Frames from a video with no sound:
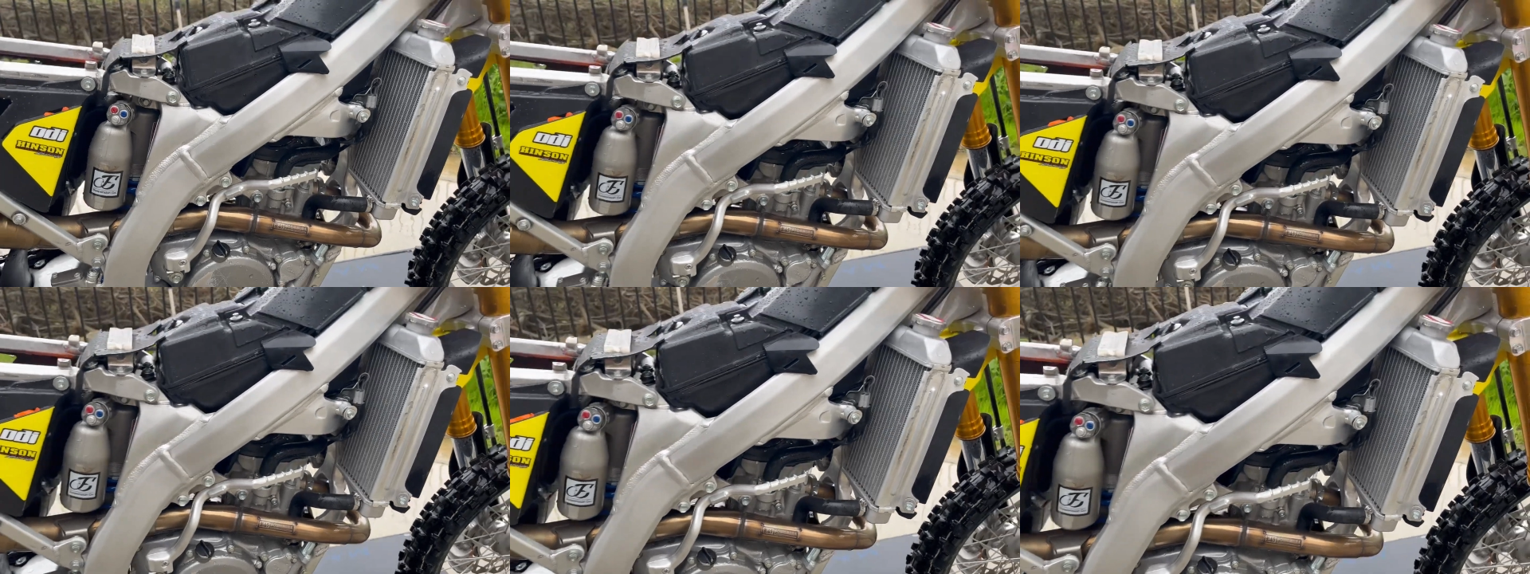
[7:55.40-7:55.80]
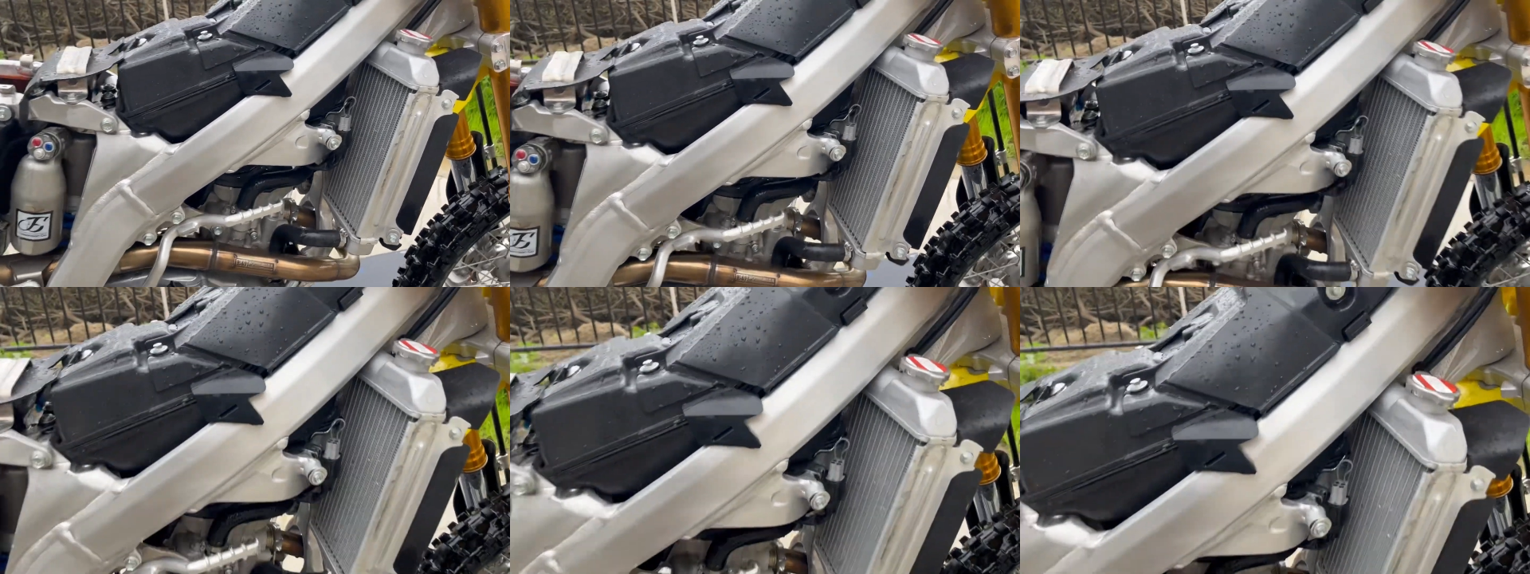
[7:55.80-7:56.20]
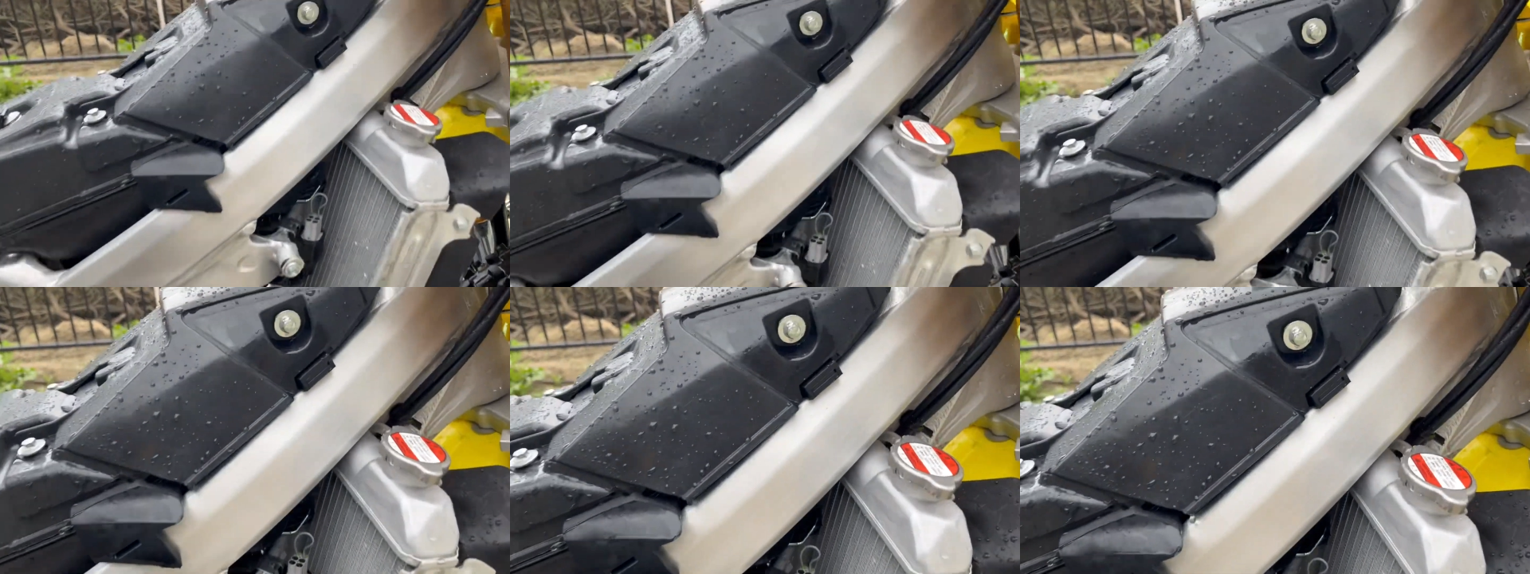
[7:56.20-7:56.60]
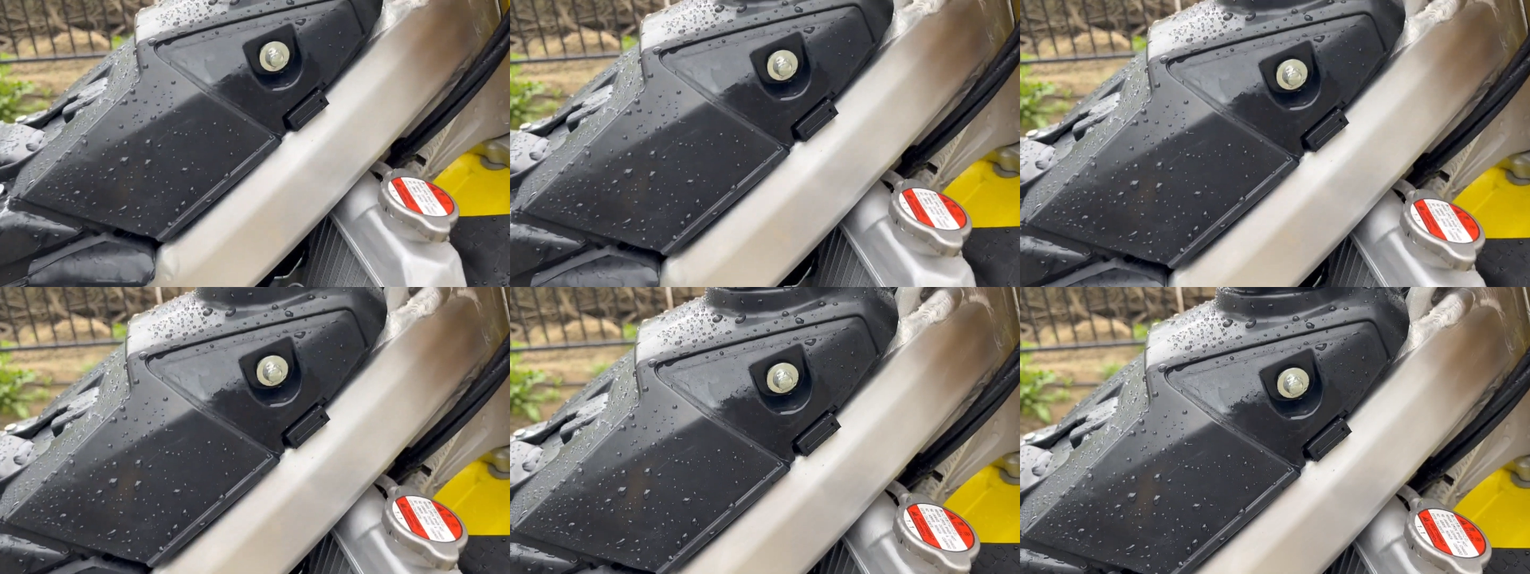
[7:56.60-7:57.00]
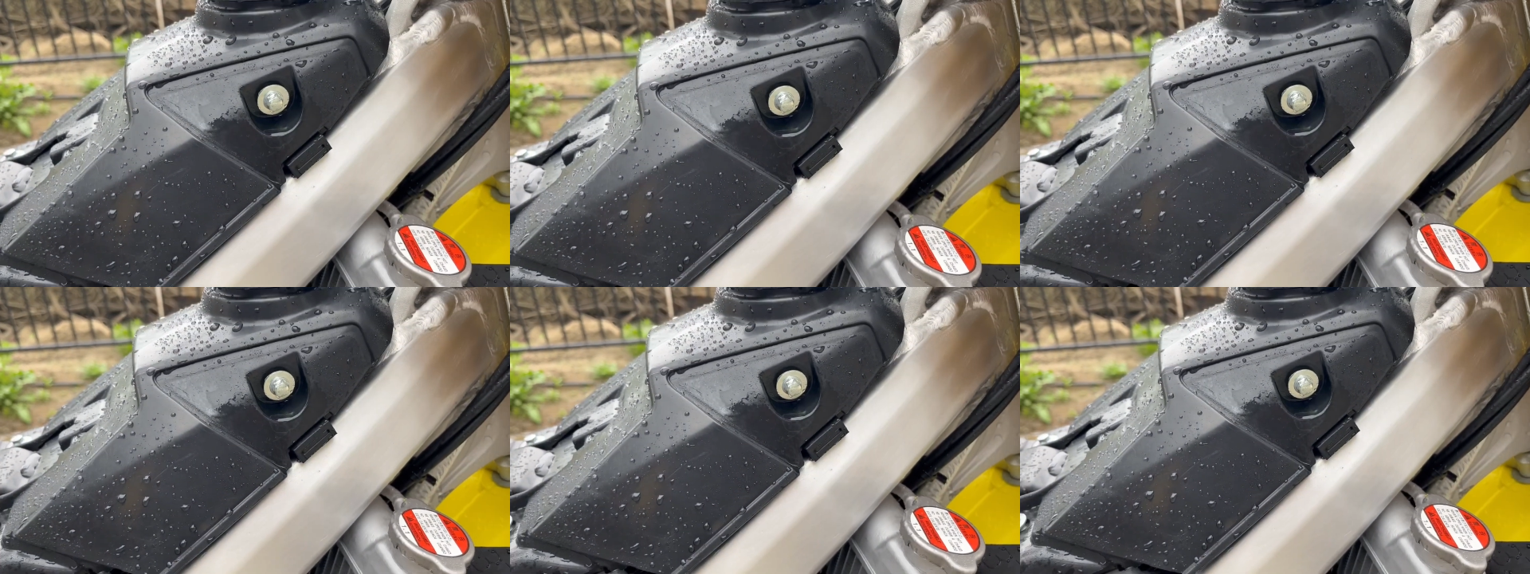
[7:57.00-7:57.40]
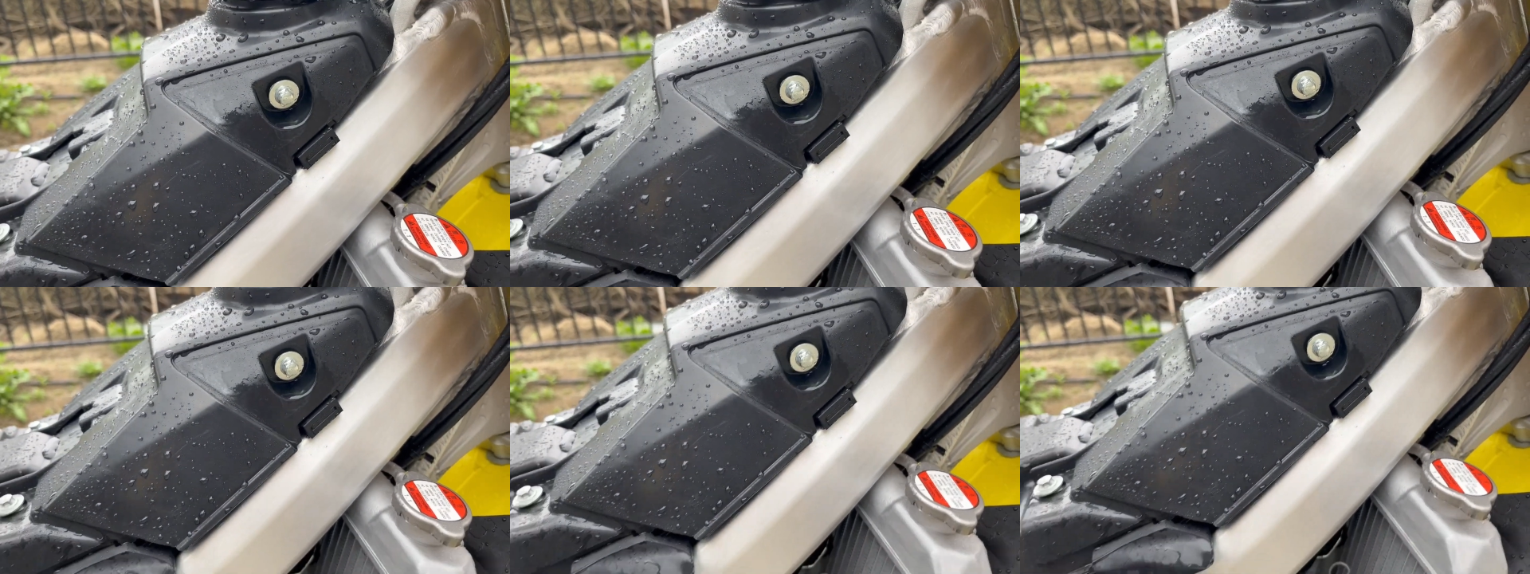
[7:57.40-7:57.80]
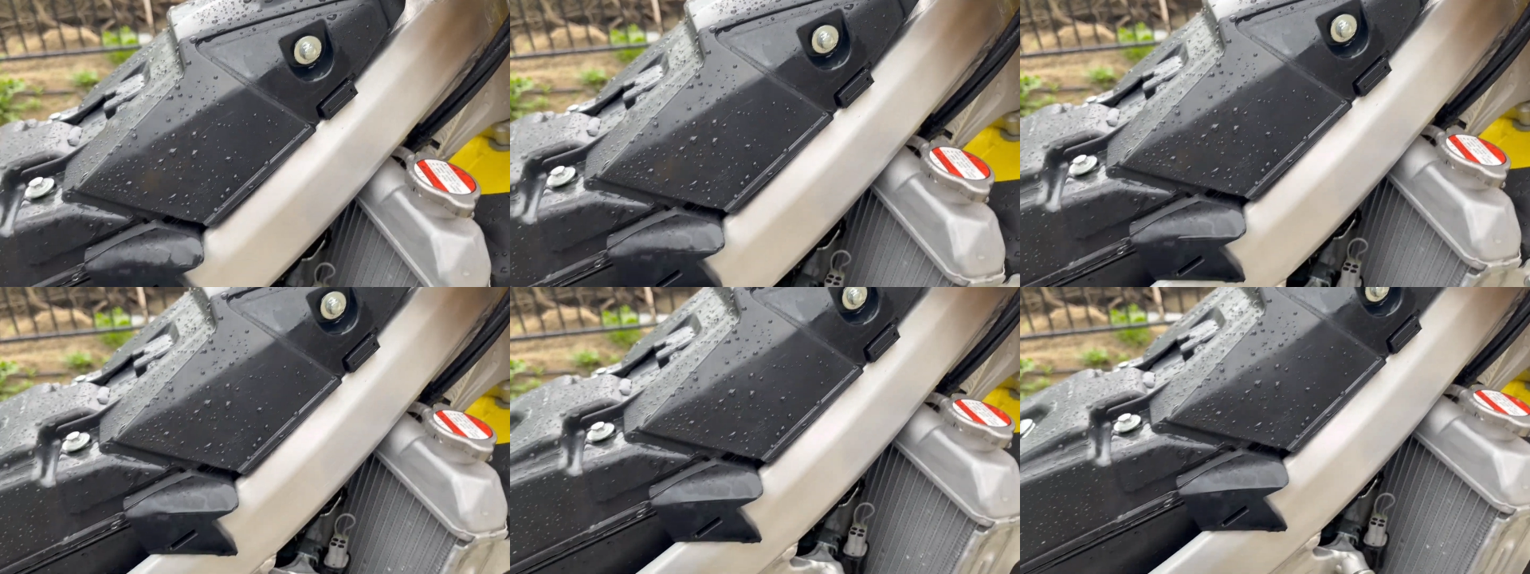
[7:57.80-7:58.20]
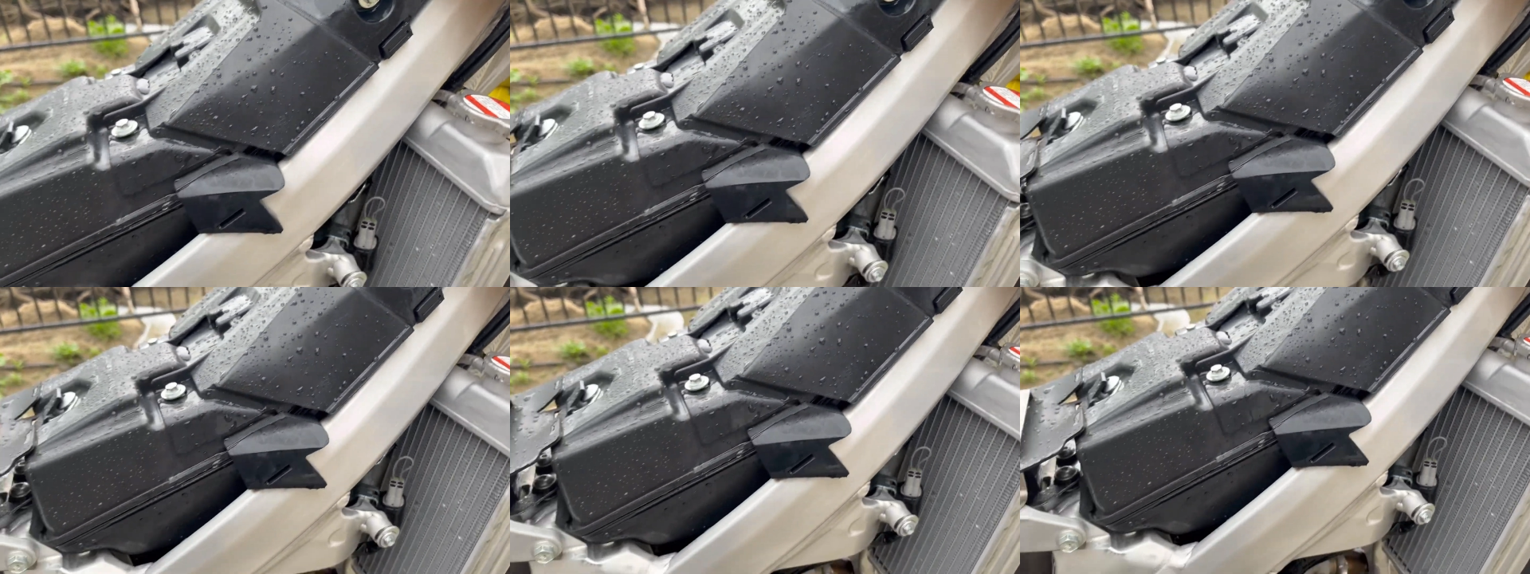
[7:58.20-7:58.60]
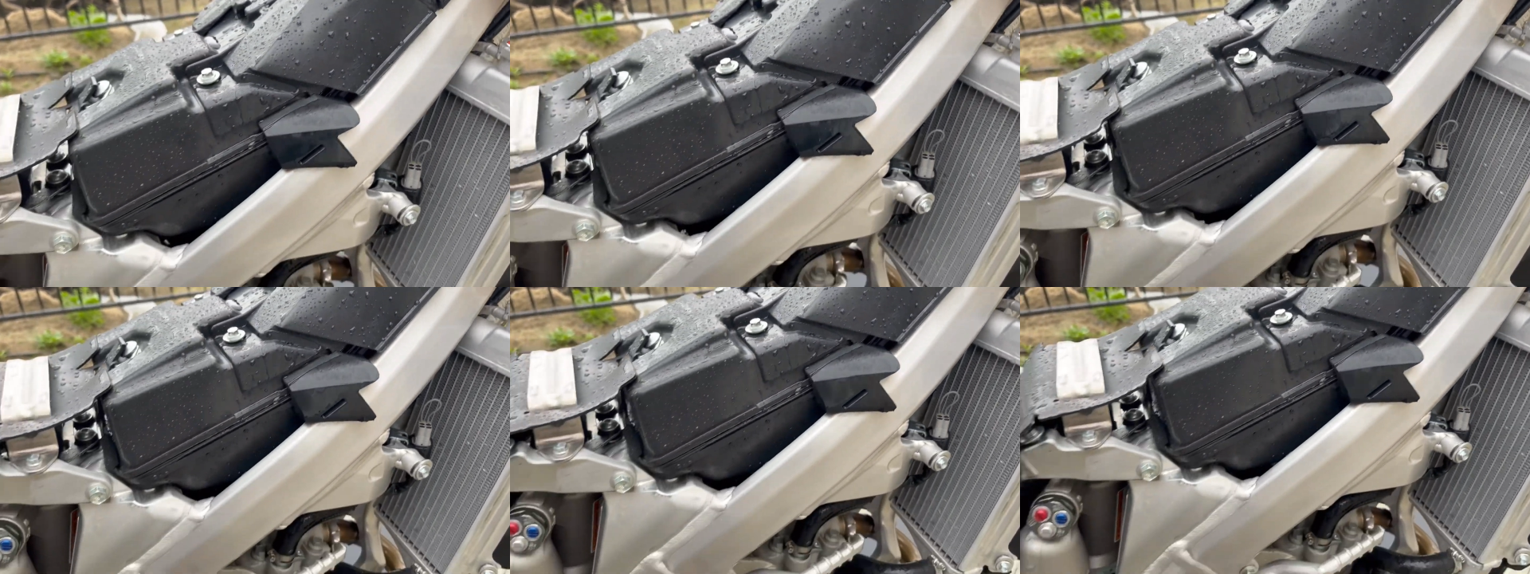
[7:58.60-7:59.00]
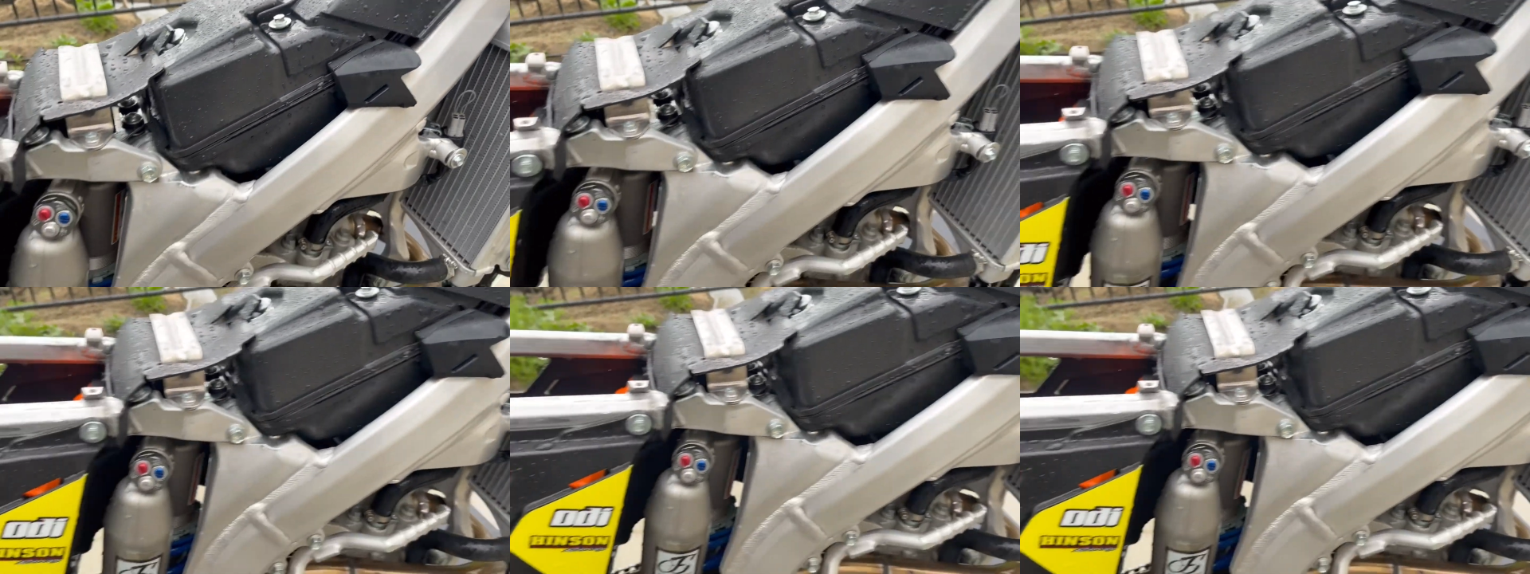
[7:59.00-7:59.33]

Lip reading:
[unreadable: no face in view]